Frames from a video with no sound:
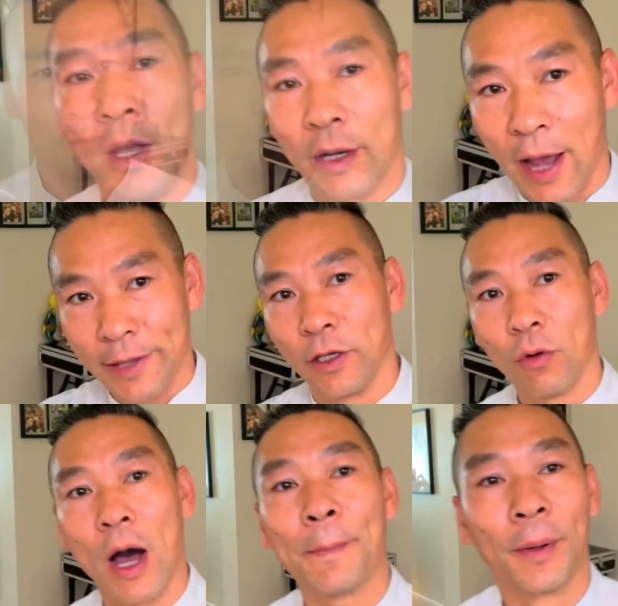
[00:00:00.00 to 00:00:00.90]
Can you
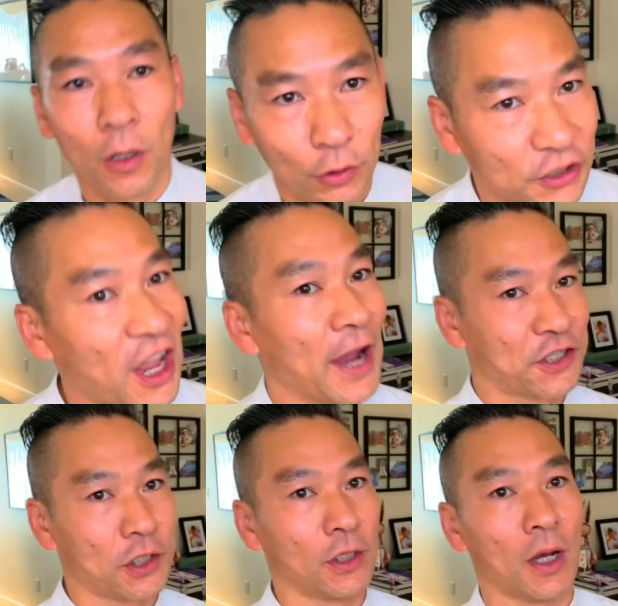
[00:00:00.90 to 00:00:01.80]
upload Tai
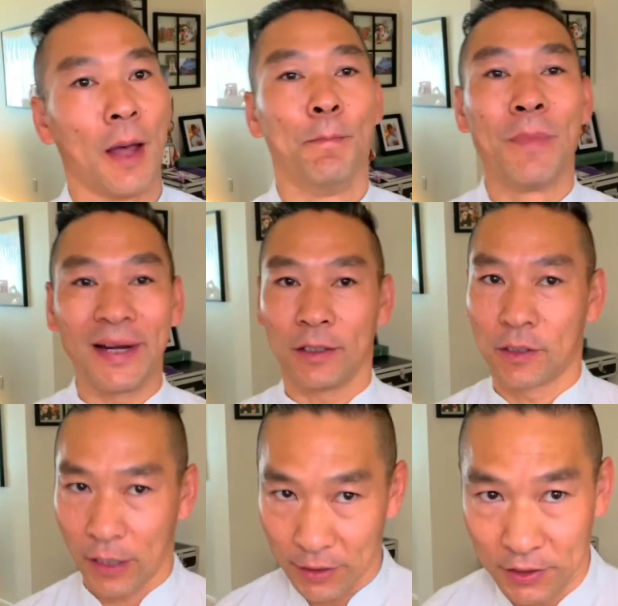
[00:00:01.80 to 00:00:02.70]
Chi and
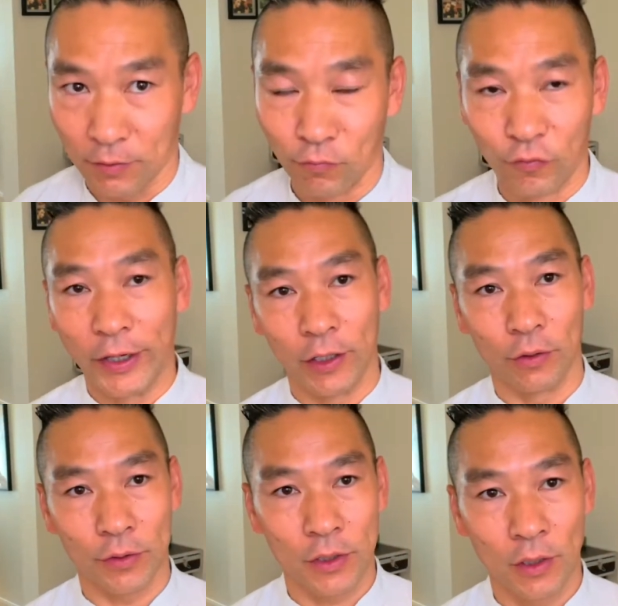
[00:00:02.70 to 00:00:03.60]
meditation videos?